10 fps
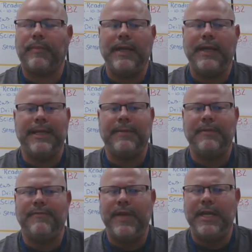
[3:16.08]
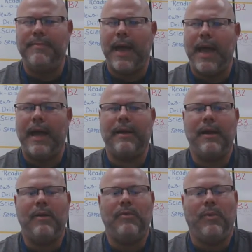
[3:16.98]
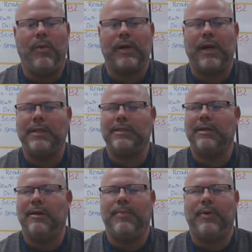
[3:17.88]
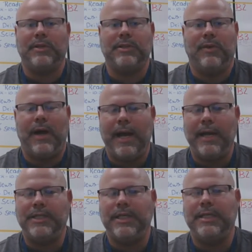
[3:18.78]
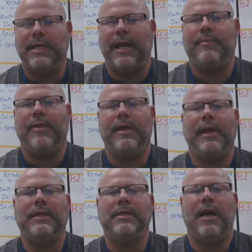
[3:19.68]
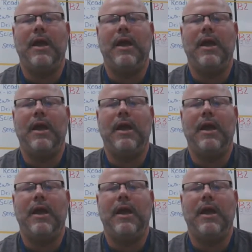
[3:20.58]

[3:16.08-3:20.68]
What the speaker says: accepting feedback. We'll work on some personal hygiene type things.